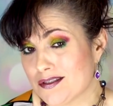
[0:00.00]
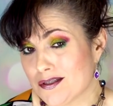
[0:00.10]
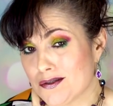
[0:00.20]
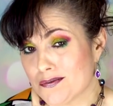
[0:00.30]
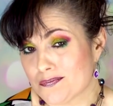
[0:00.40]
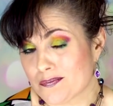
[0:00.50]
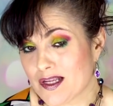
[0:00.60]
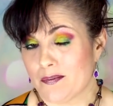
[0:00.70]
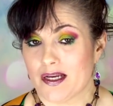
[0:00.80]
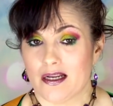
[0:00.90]
So,
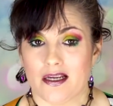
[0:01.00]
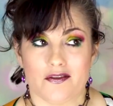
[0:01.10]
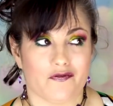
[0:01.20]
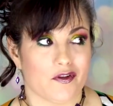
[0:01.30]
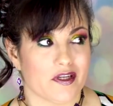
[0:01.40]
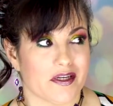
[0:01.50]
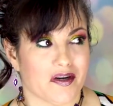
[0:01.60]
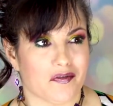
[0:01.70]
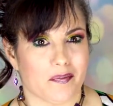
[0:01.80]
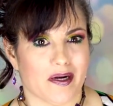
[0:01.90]
I mean, he fully
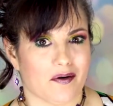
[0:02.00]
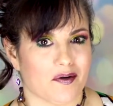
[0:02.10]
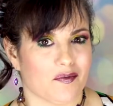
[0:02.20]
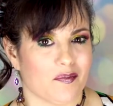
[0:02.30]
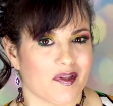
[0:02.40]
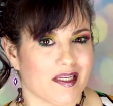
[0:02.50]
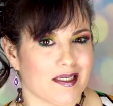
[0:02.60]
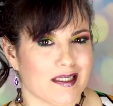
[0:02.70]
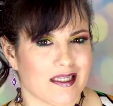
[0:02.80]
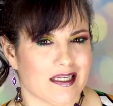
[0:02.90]
overpowered a woman that